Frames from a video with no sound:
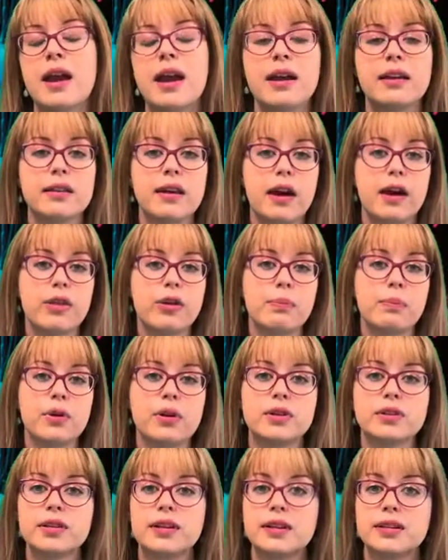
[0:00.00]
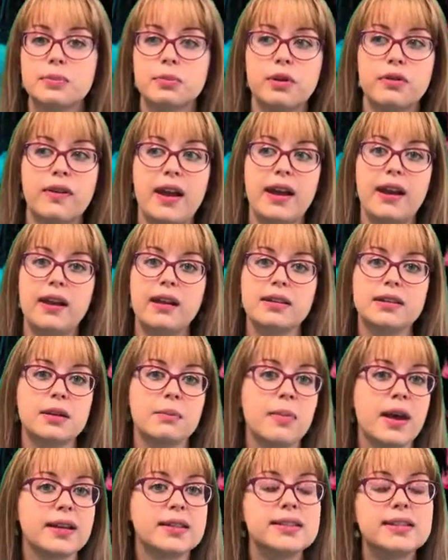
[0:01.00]
and the other person is providing
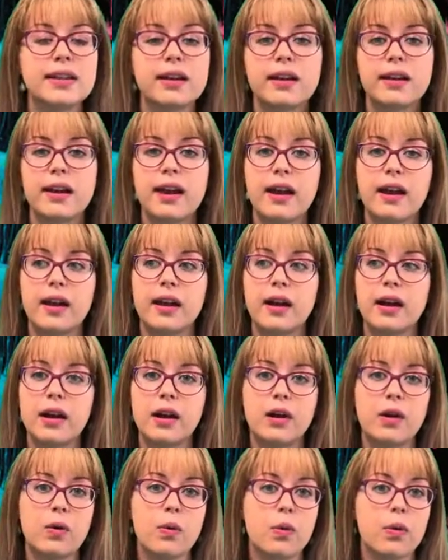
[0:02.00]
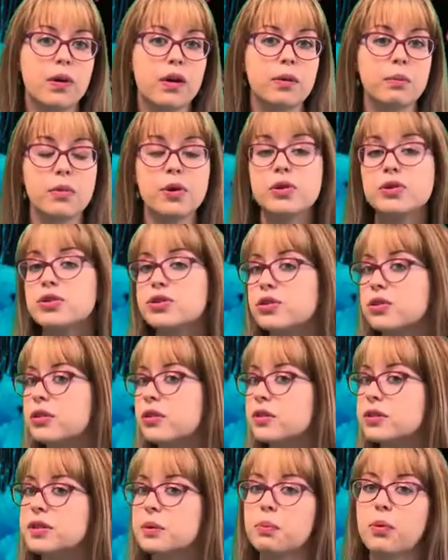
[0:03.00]
domestic care or
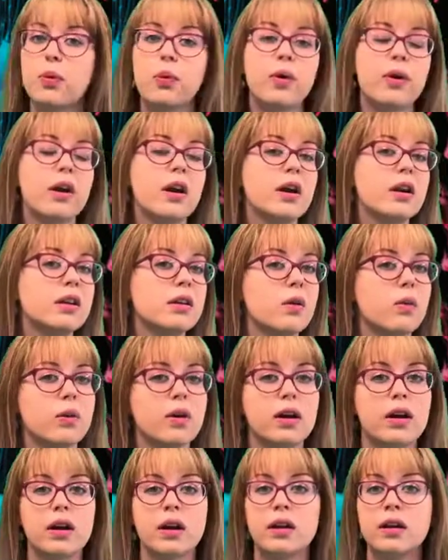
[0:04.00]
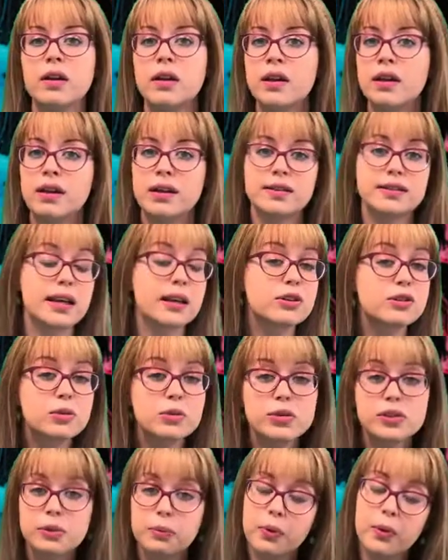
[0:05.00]
emotional support or
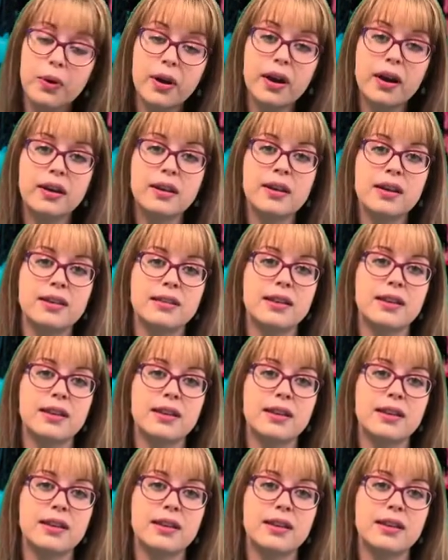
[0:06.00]
sexual support,